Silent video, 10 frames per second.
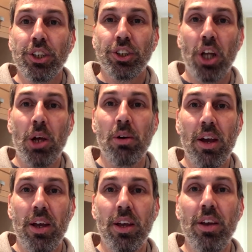So
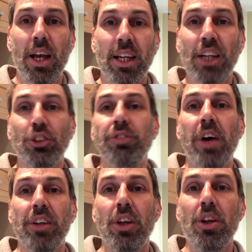in actual
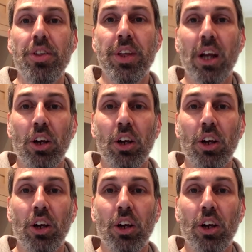fact the only thing I